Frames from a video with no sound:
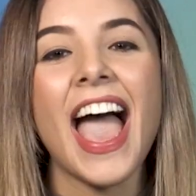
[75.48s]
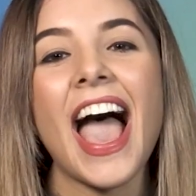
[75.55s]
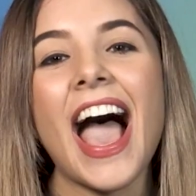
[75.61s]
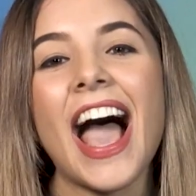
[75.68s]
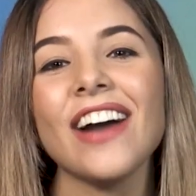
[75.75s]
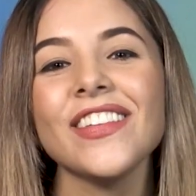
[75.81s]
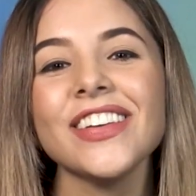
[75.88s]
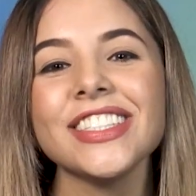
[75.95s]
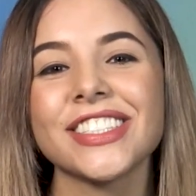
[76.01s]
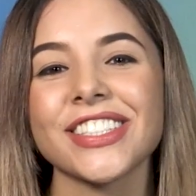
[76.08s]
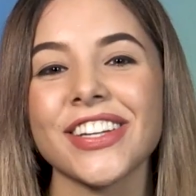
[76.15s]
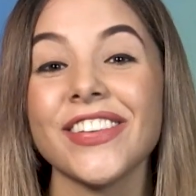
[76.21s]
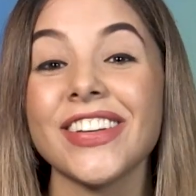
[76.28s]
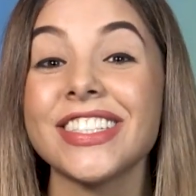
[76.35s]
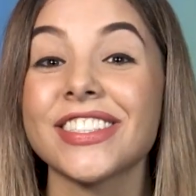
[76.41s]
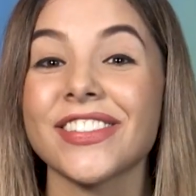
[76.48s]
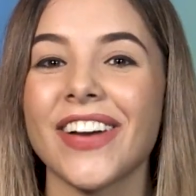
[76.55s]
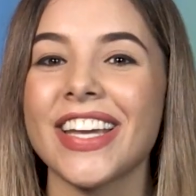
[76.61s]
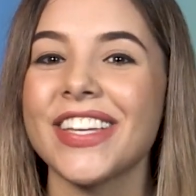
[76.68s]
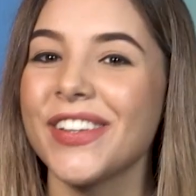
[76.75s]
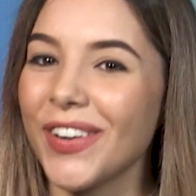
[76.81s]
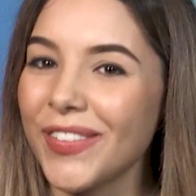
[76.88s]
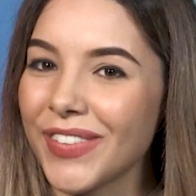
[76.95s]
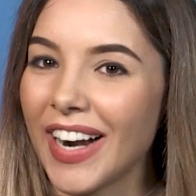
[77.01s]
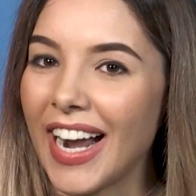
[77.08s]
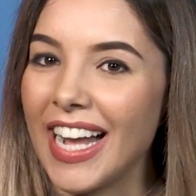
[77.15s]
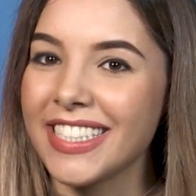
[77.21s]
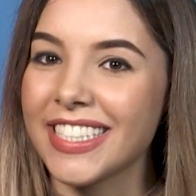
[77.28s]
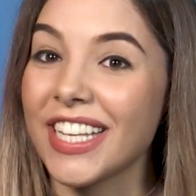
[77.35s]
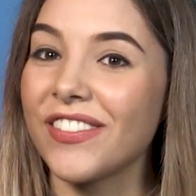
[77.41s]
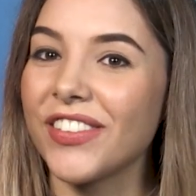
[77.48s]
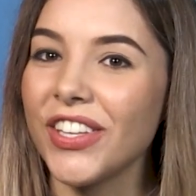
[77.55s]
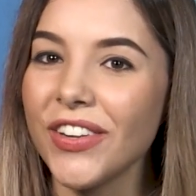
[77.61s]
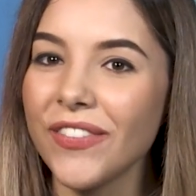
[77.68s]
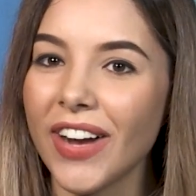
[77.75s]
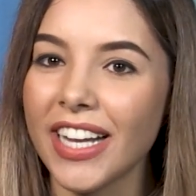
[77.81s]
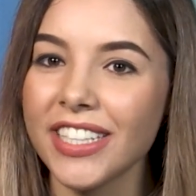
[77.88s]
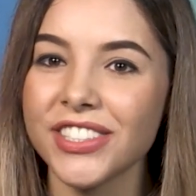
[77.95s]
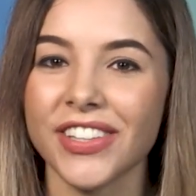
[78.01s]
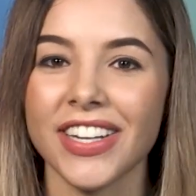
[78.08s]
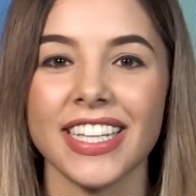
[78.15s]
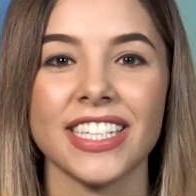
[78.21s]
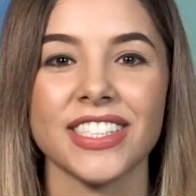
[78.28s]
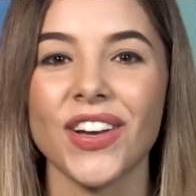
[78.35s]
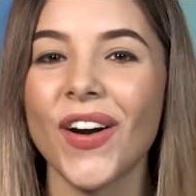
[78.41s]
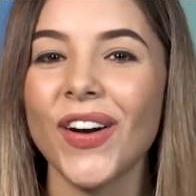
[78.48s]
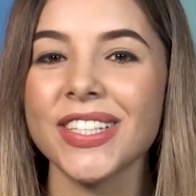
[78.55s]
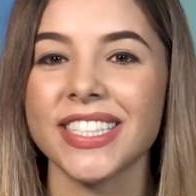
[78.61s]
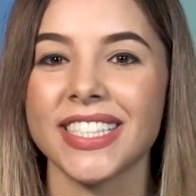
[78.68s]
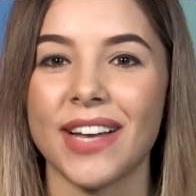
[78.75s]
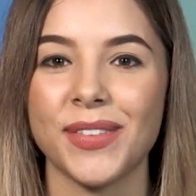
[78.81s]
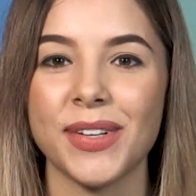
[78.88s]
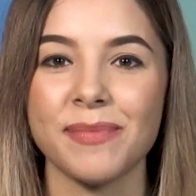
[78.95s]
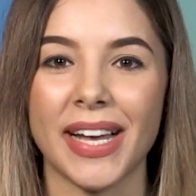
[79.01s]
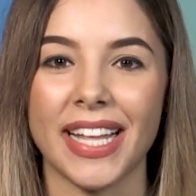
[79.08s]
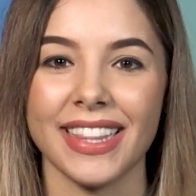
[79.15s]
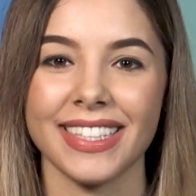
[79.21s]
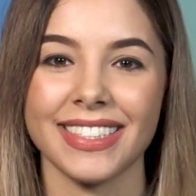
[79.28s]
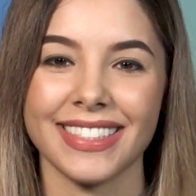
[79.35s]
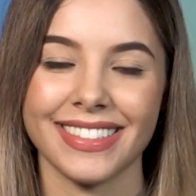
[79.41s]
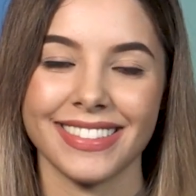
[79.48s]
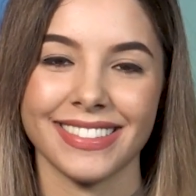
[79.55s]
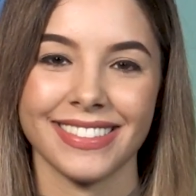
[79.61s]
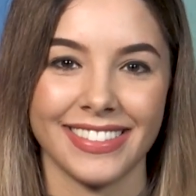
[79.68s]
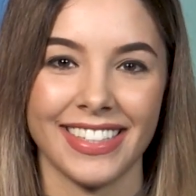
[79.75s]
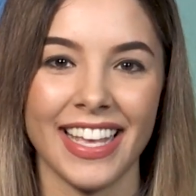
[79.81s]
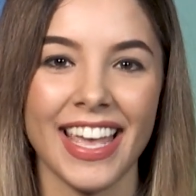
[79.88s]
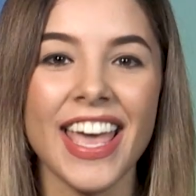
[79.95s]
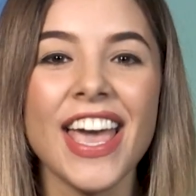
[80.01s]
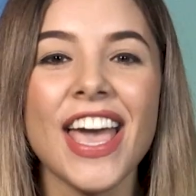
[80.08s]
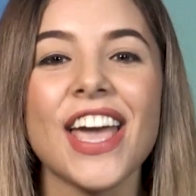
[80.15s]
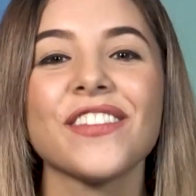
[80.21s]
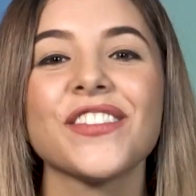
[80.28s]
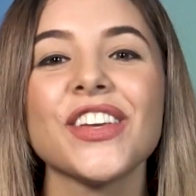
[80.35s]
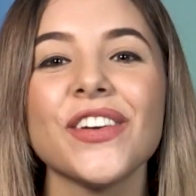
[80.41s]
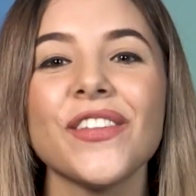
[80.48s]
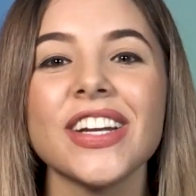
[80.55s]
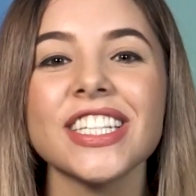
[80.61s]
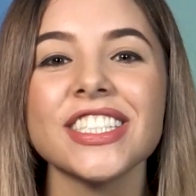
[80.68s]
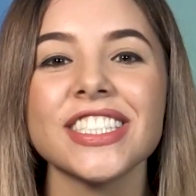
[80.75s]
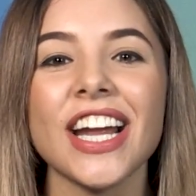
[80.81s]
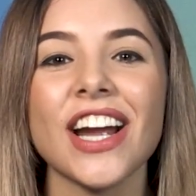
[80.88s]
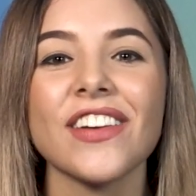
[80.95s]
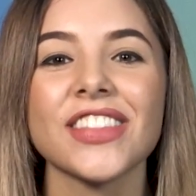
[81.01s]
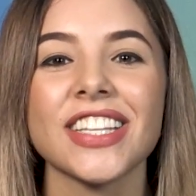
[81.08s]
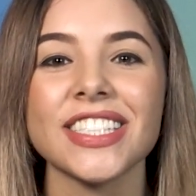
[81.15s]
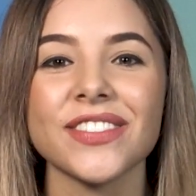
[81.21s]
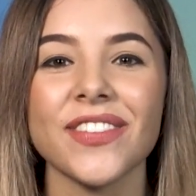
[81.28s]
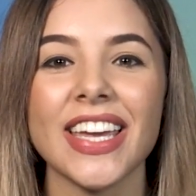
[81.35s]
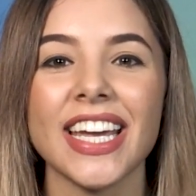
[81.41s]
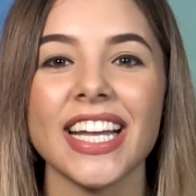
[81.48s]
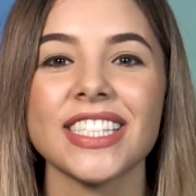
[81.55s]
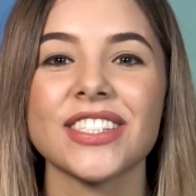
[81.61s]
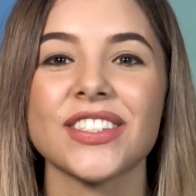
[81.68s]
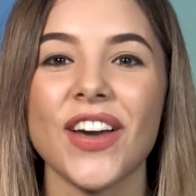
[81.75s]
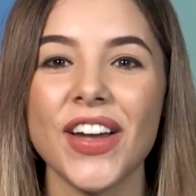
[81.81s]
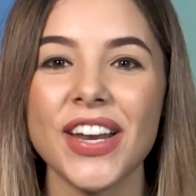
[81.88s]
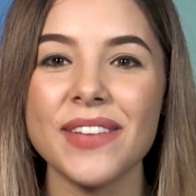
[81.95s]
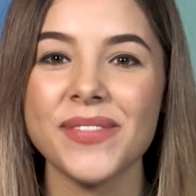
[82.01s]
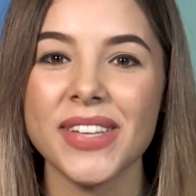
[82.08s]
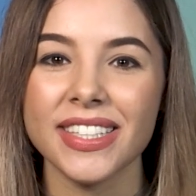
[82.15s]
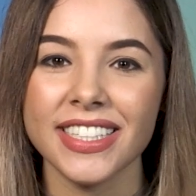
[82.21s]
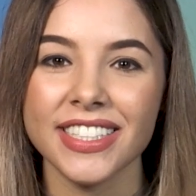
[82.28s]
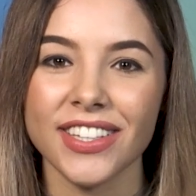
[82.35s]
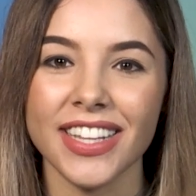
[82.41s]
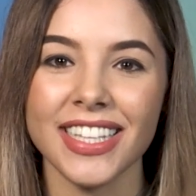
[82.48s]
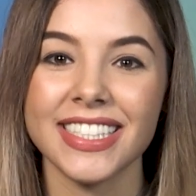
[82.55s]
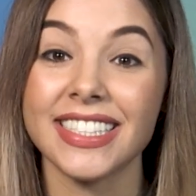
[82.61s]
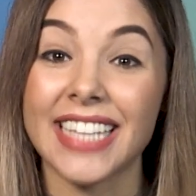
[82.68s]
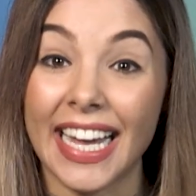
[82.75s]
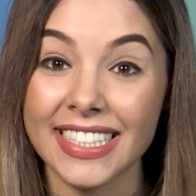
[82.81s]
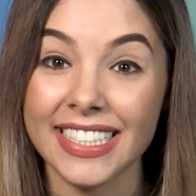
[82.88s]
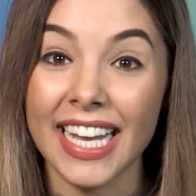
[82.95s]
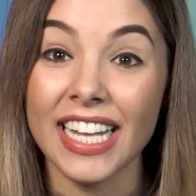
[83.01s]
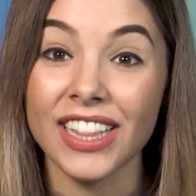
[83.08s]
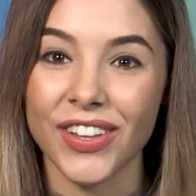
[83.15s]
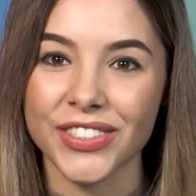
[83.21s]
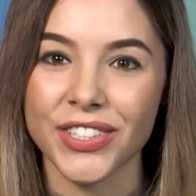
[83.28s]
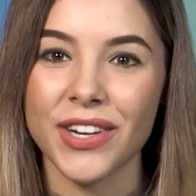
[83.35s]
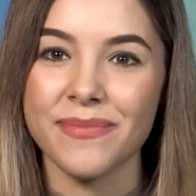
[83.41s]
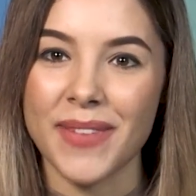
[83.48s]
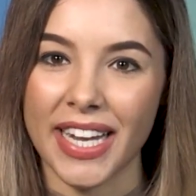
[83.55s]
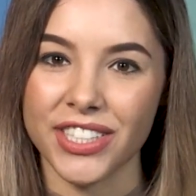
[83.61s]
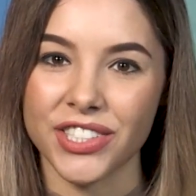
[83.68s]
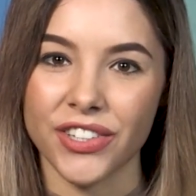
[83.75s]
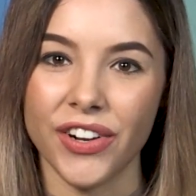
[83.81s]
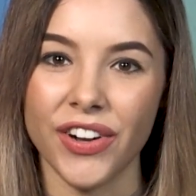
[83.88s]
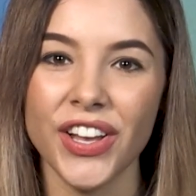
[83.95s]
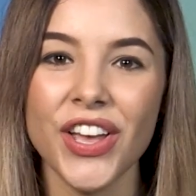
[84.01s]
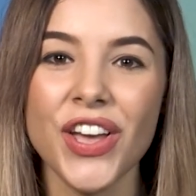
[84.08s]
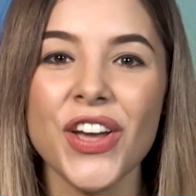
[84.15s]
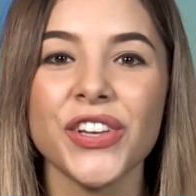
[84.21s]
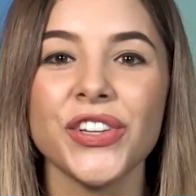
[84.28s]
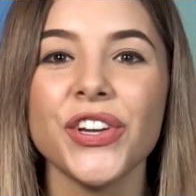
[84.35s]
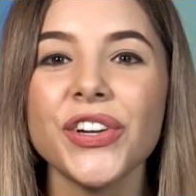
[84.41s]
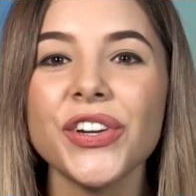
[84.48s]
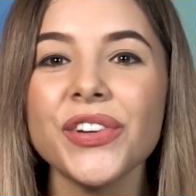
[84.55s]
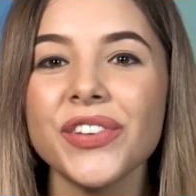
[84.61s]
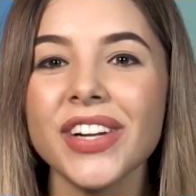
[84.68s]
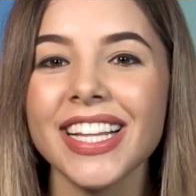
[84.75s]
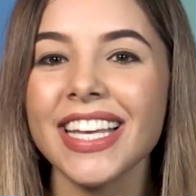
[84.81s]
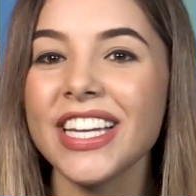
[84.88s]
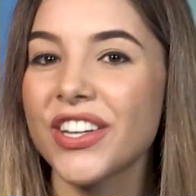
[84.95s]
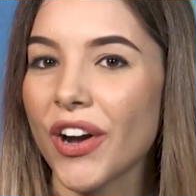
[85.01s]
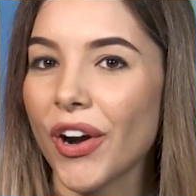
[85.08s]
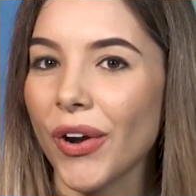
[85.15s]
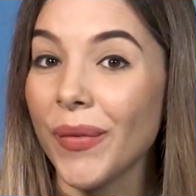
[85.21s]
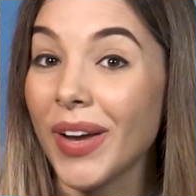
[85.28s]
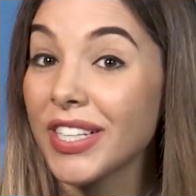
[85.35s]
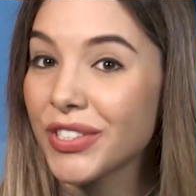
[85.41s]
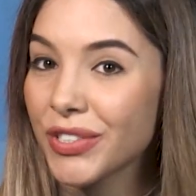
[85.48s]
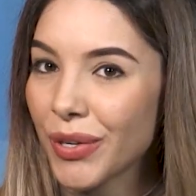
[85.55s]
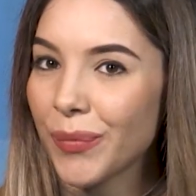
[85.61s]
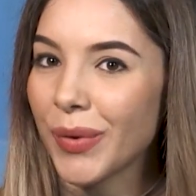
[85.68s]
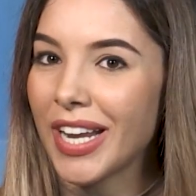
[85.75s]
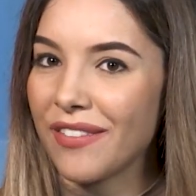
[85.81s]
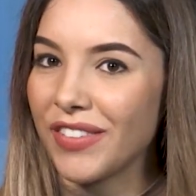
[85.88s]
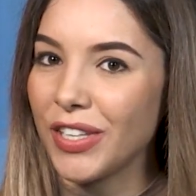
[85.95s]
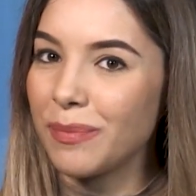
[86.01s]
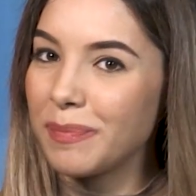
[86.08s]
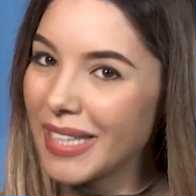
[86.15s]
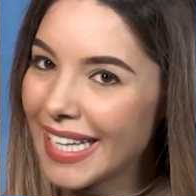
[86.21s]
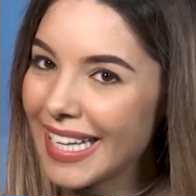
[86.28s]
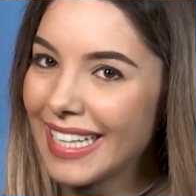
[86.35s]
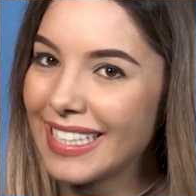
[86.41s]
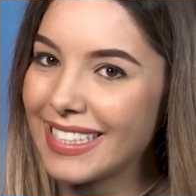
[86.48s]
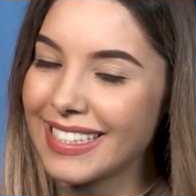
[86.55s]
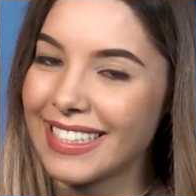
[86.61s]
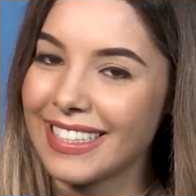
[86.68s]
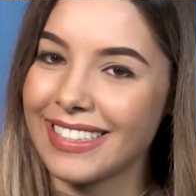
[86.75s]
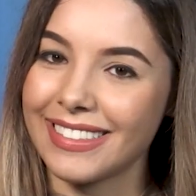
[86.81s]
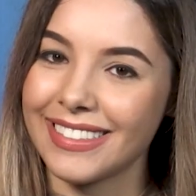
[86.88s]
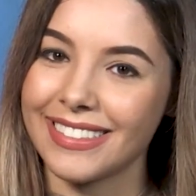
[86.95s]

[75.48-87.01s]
How would you enjoy your prize if you won during these hot summer months? If you want a share of this weekend's $30 million Saturday Lotto Mega Draw, you could really go and do whatever you please.